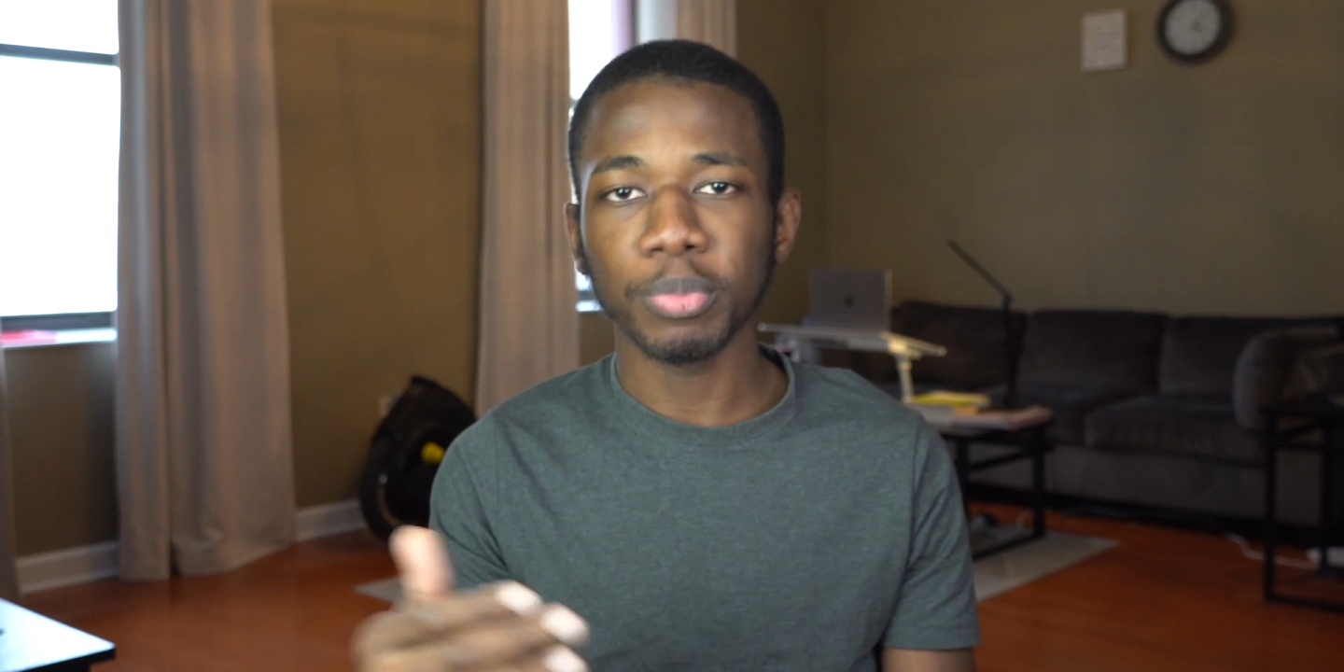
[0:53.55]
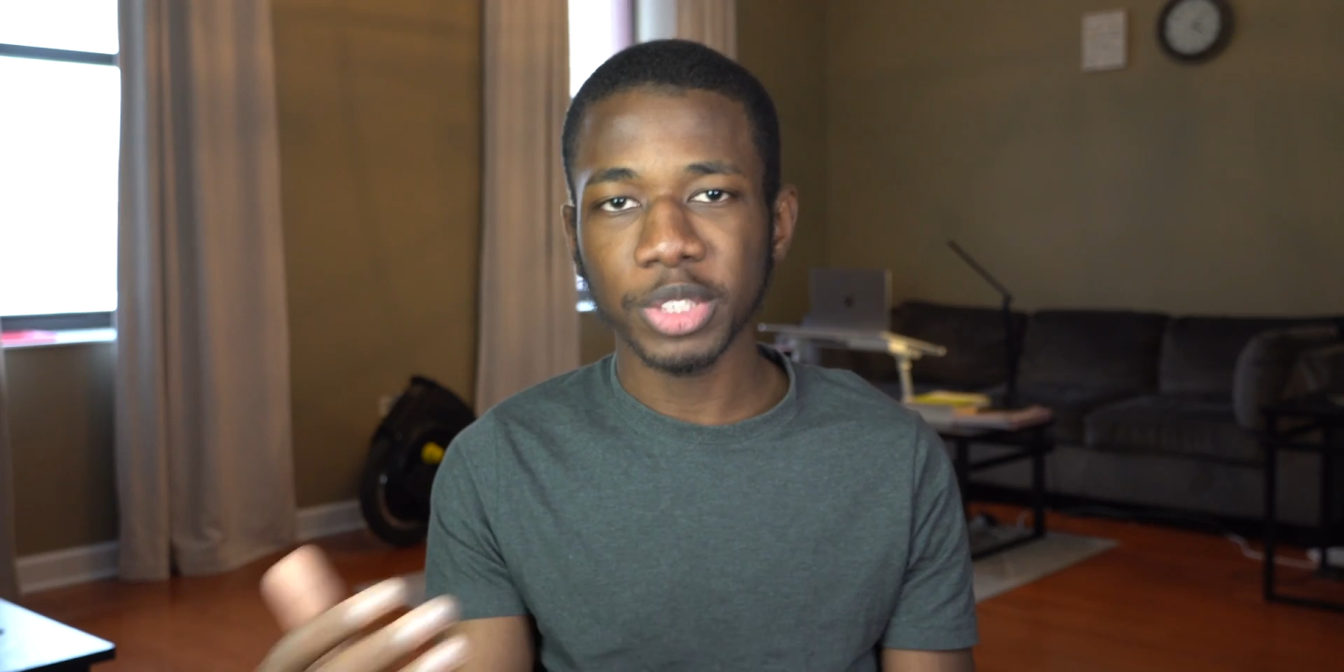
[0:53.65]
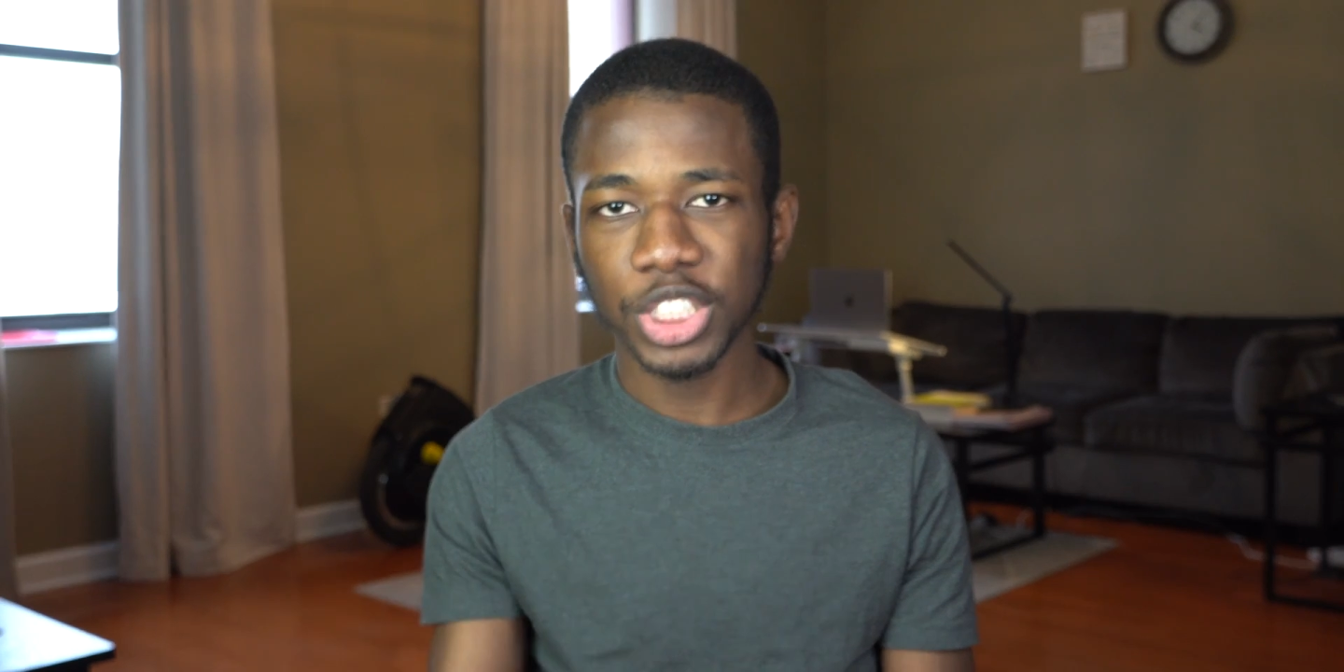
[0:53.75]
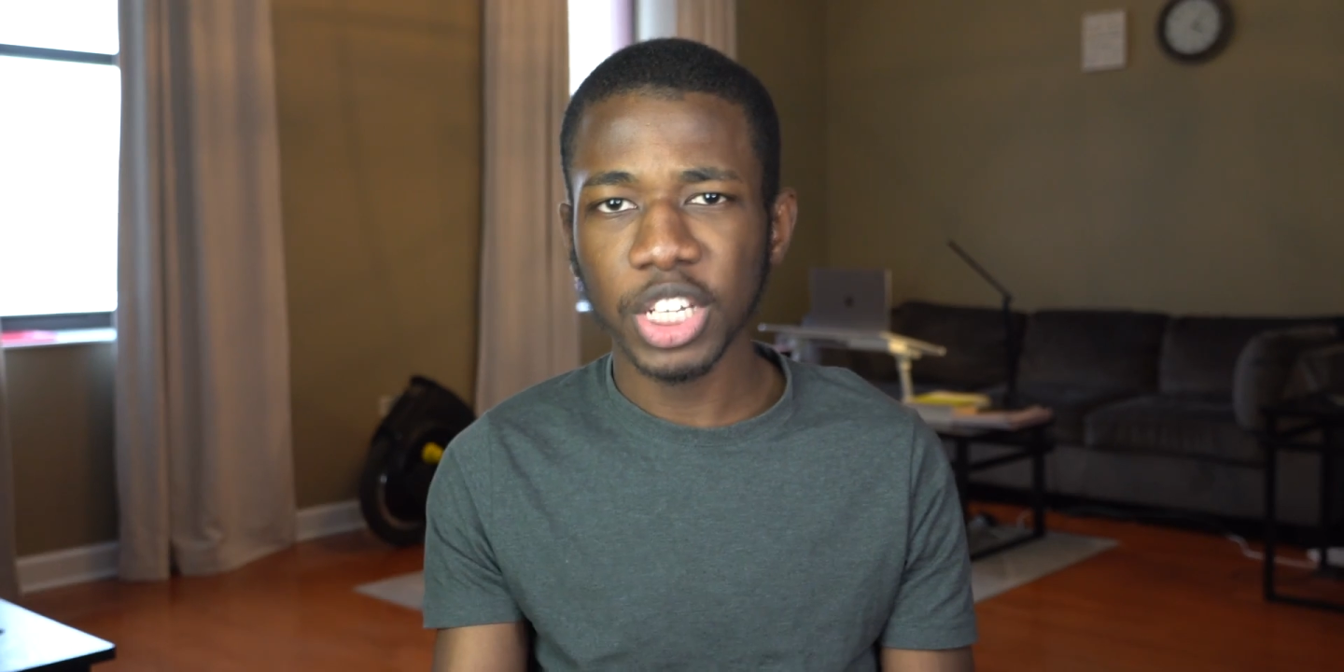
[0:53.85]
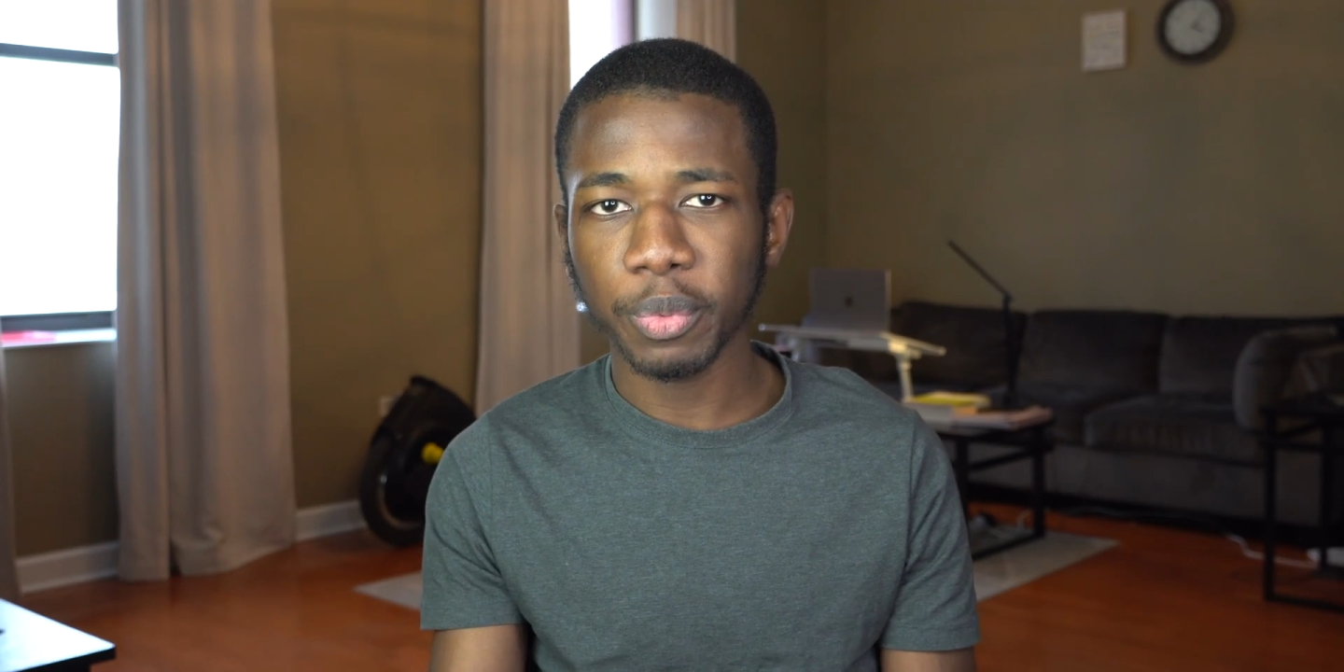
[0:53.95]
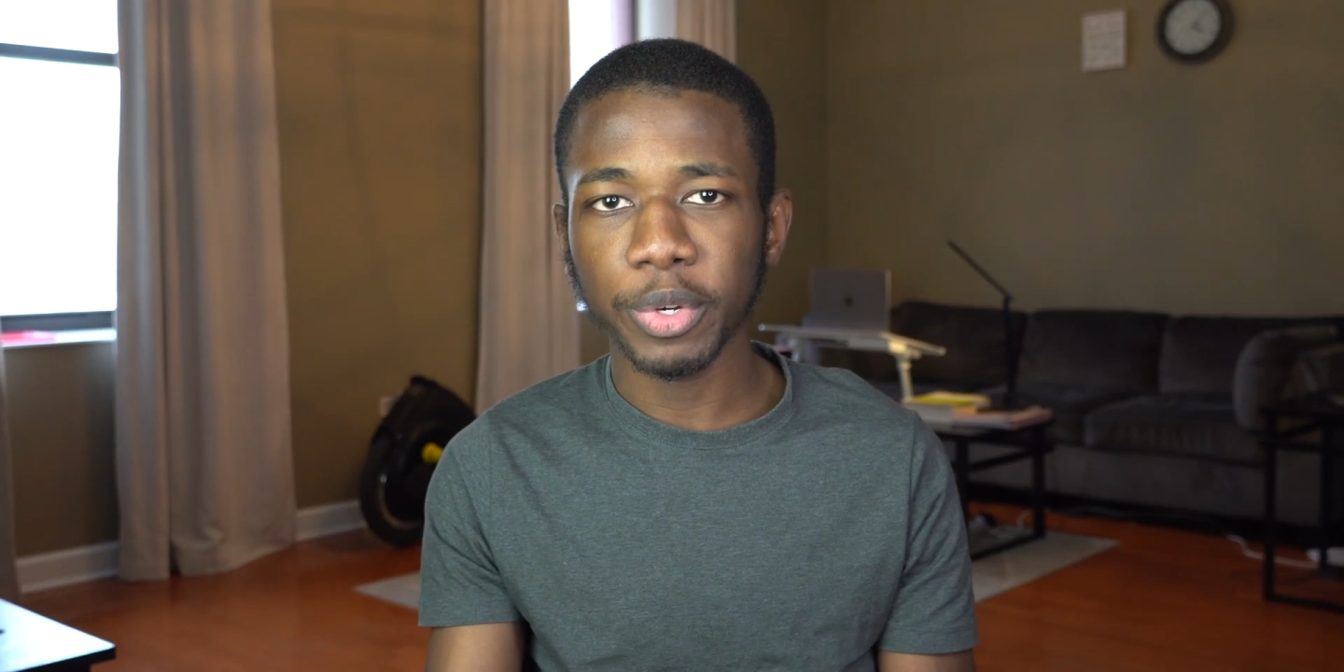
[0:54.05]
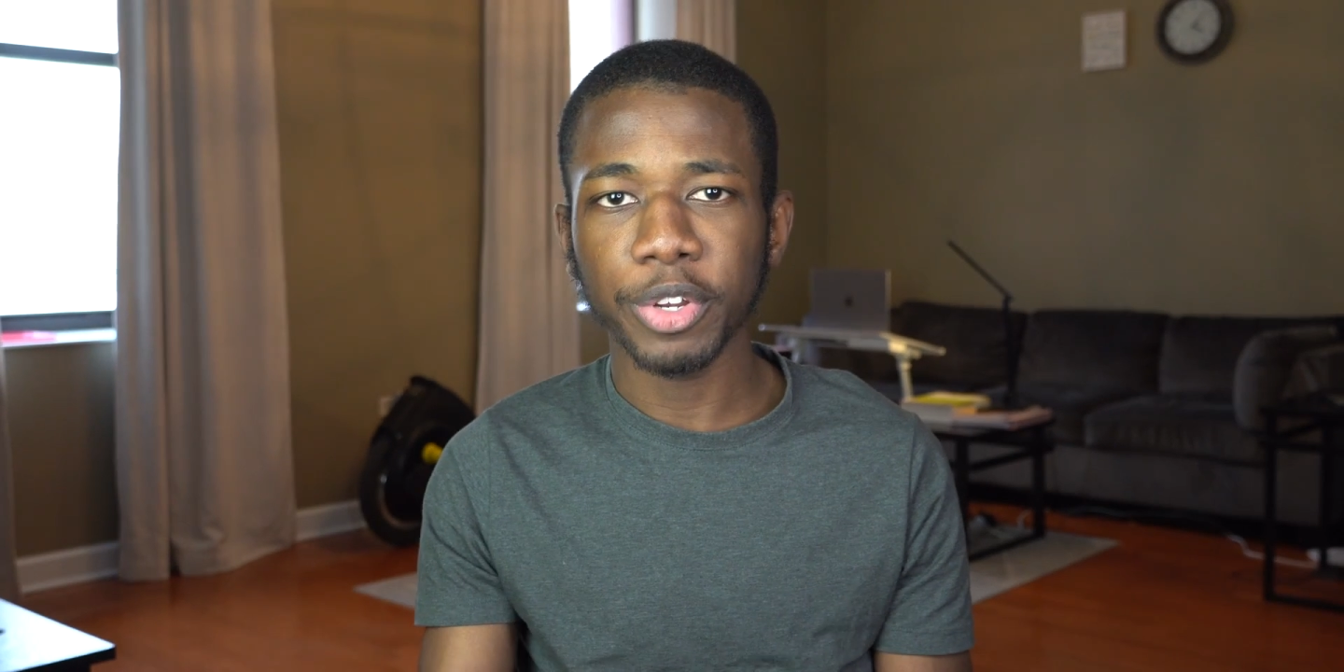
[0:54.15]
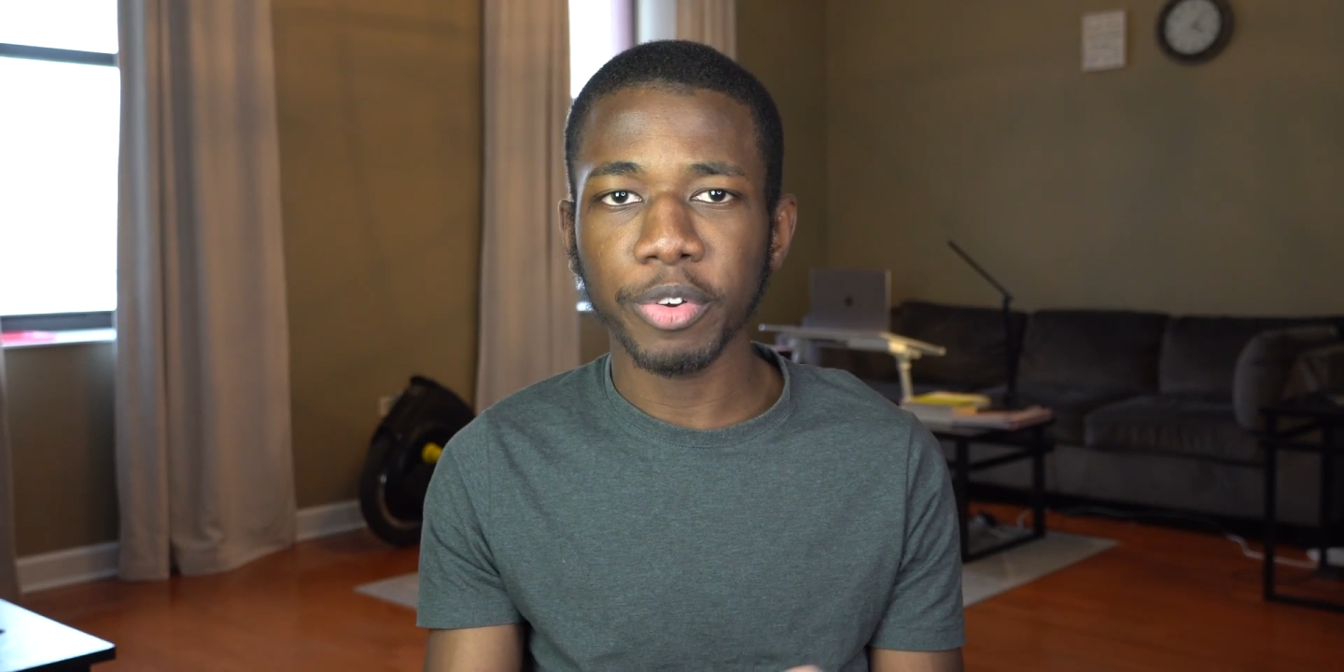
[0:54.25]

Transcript: machine within